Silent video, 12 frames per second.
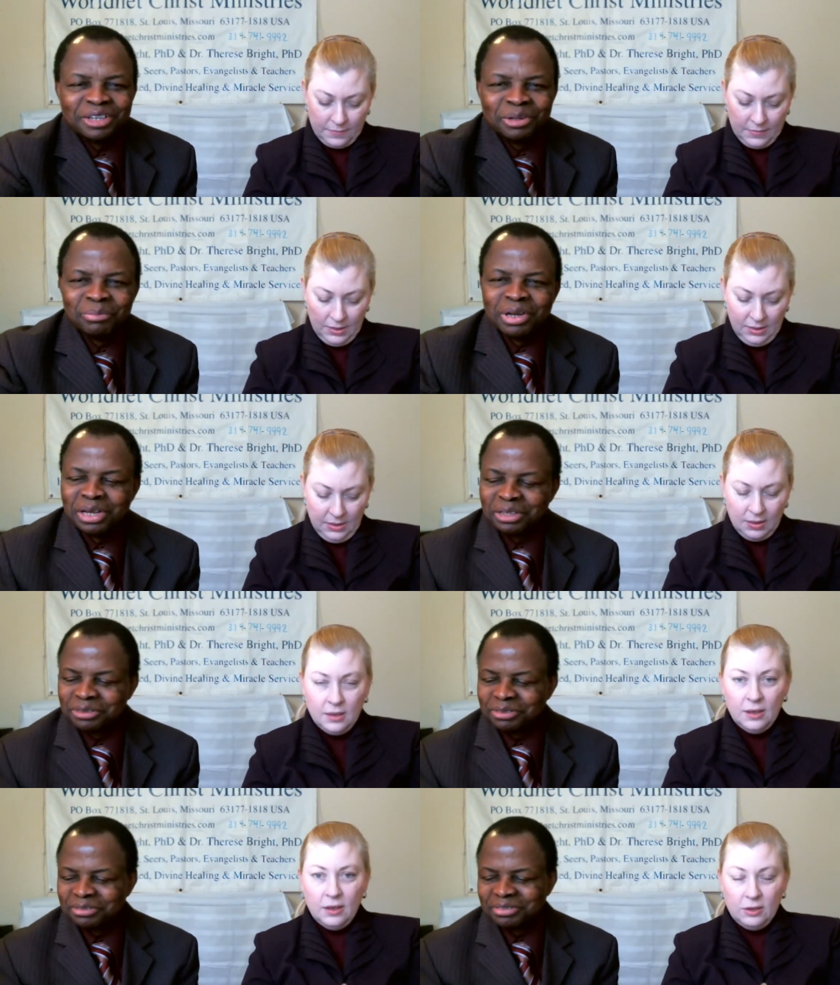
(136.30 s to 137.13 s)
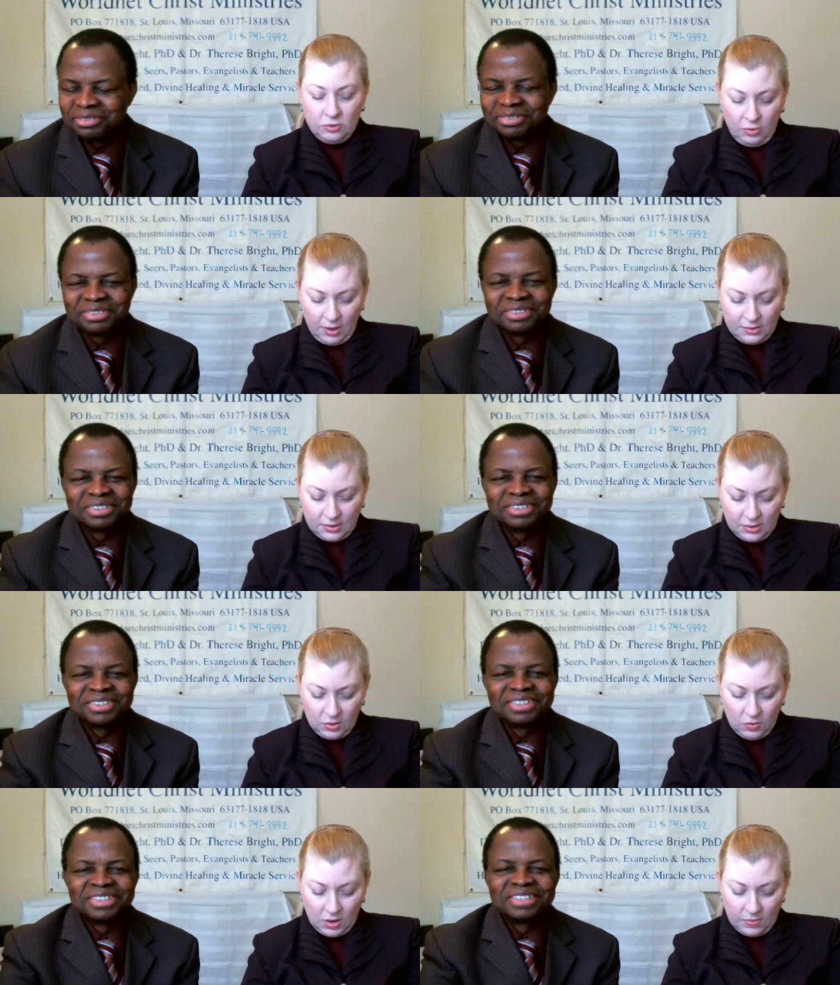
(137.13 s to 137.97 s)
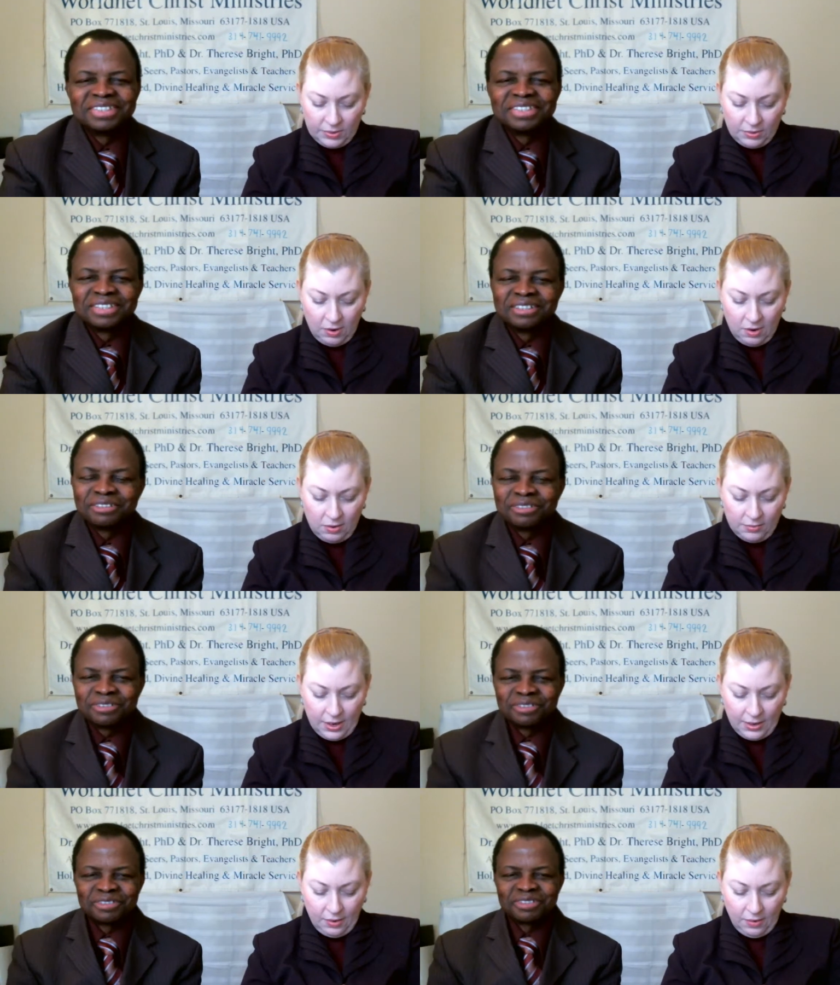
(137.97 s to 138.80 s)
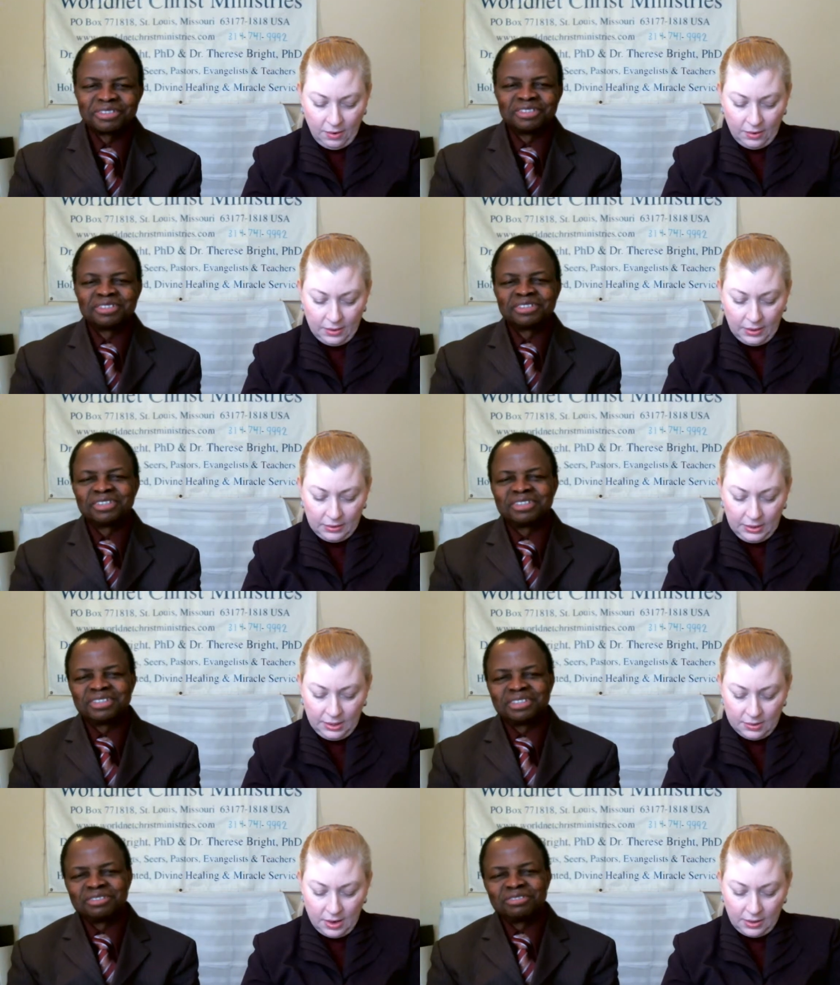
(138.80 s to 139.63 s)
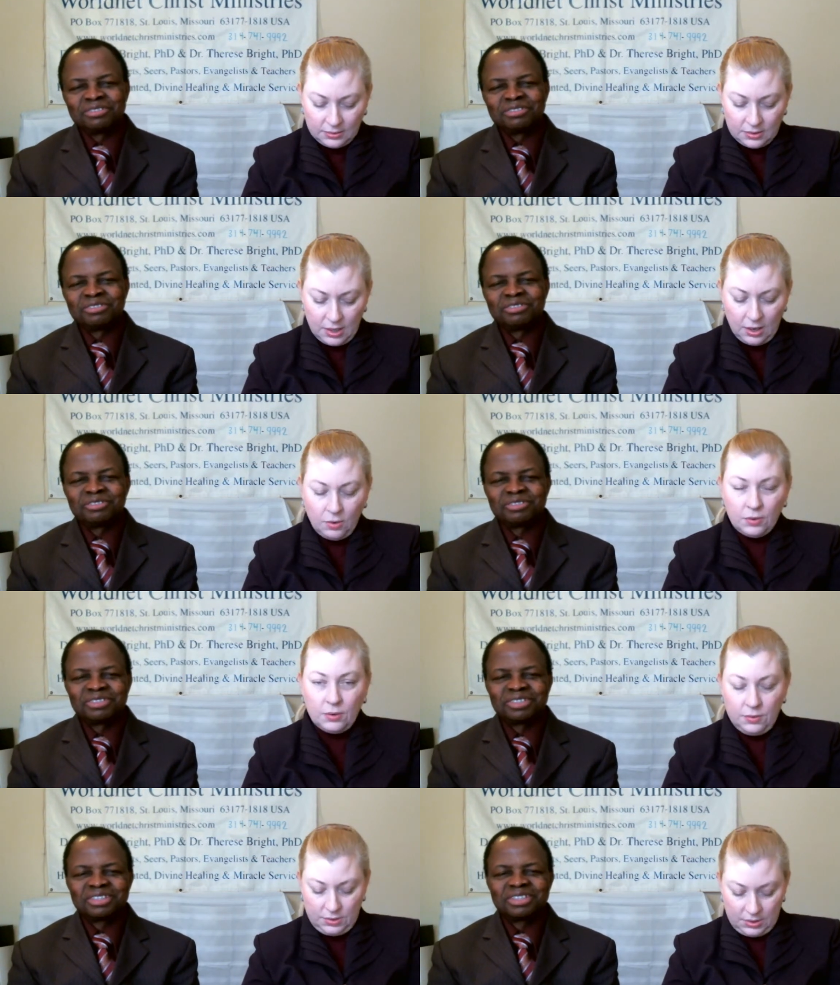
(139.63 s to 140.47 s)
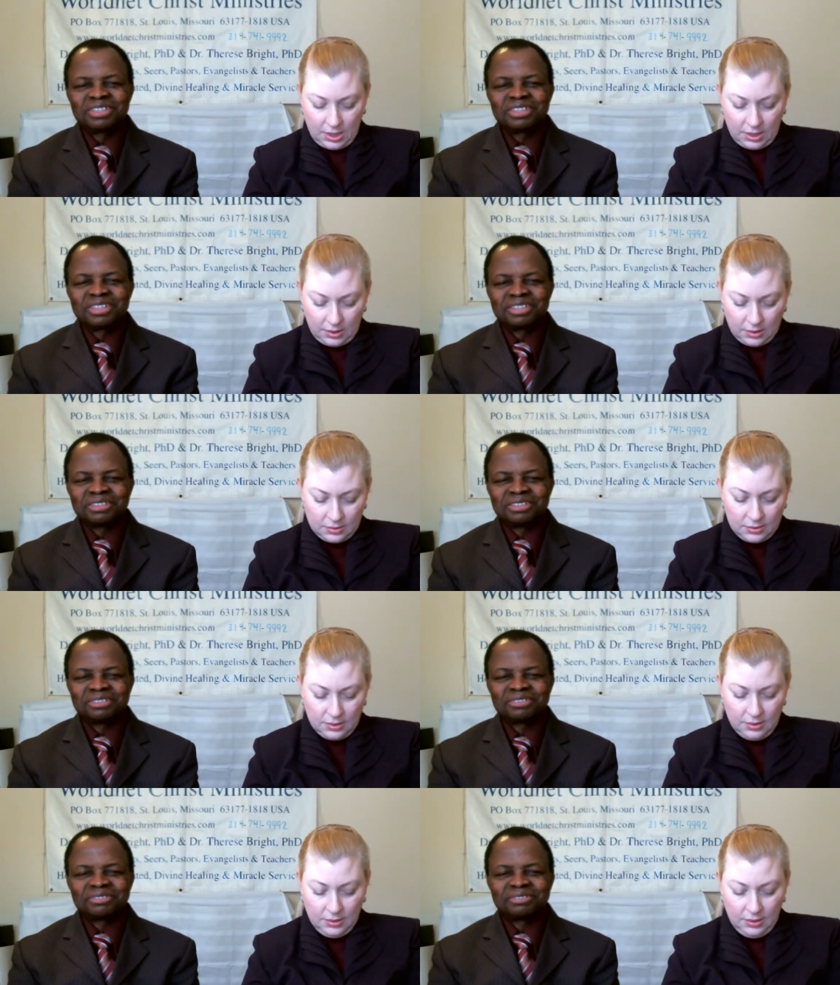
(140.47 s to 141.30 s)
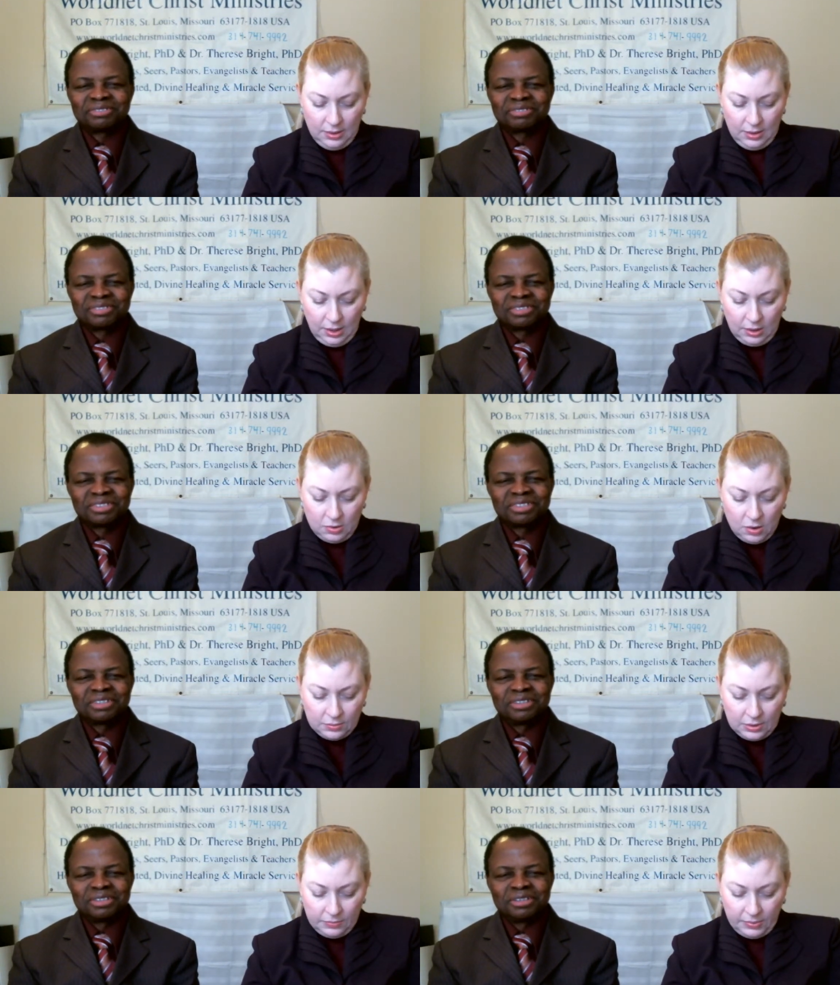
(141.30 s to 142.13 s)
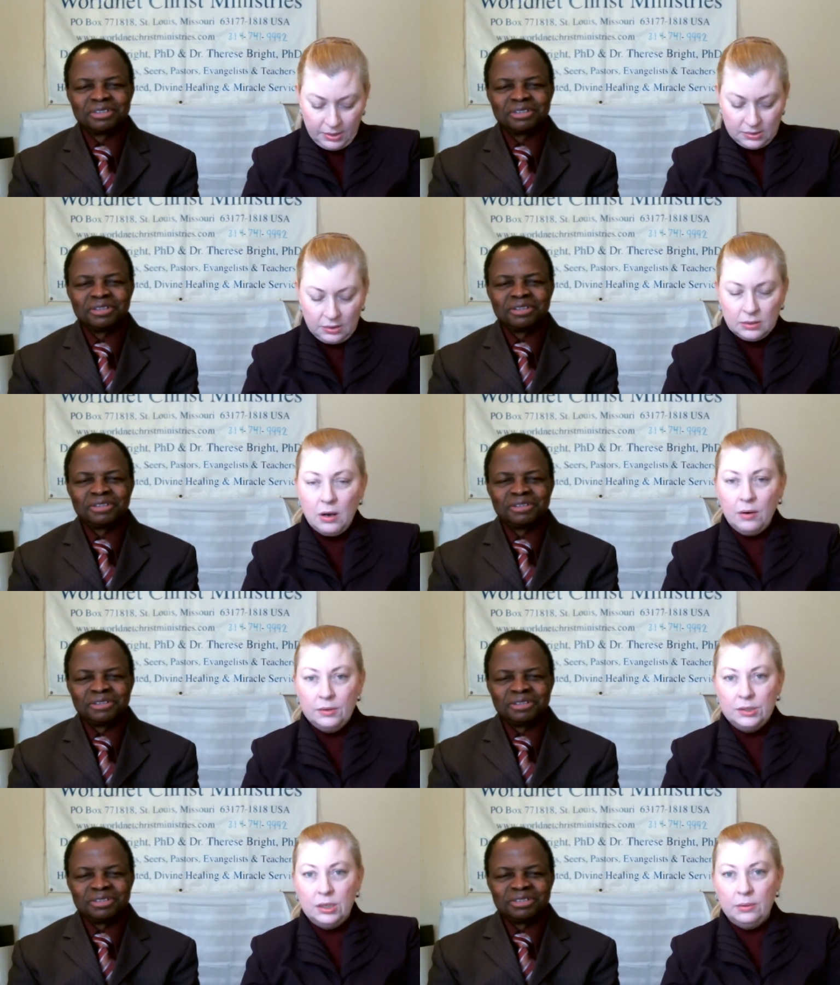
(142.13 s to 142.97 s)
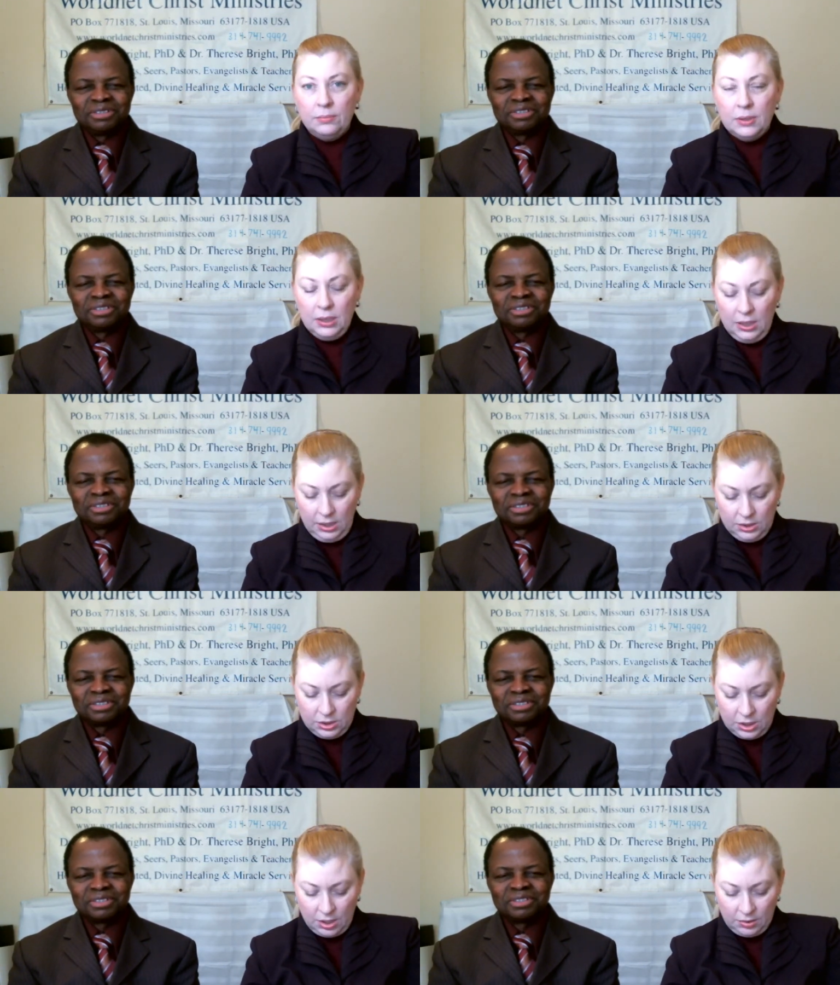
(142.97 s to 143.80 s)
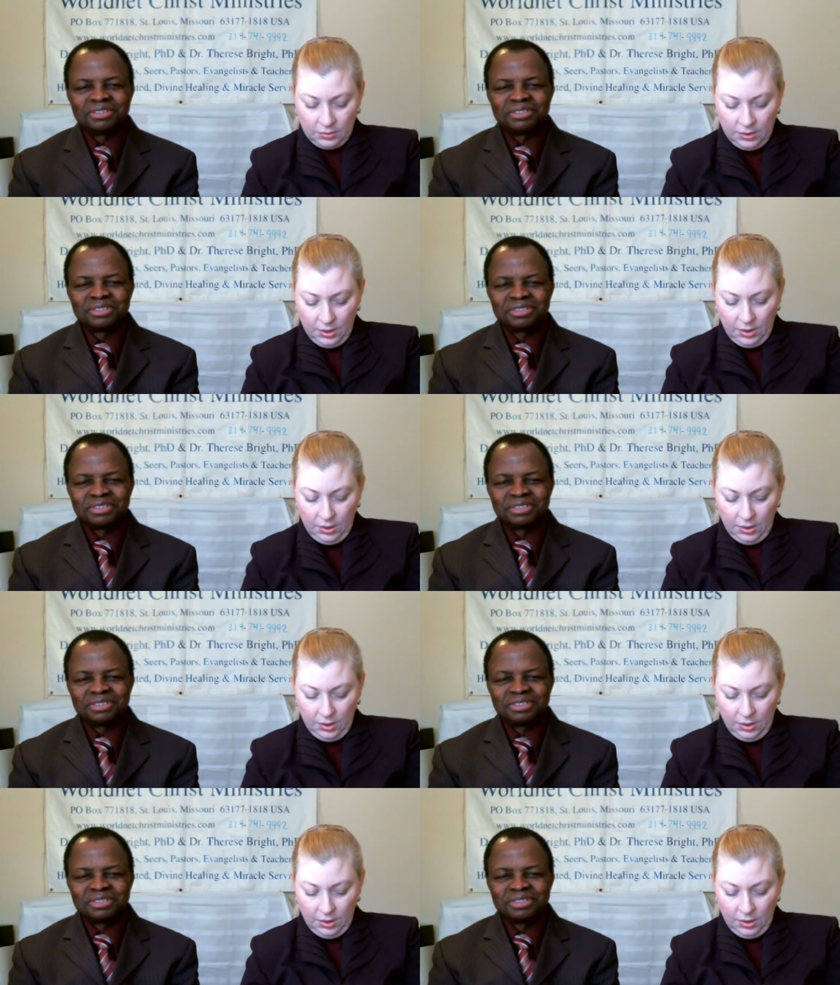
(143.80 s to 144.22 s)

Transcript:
Speaker 1: Amen.
Speaker 2: Trust in the Lord with all thine heart, and lean not unto thine own understanding. In all thy ways acknowledge Him, and He shall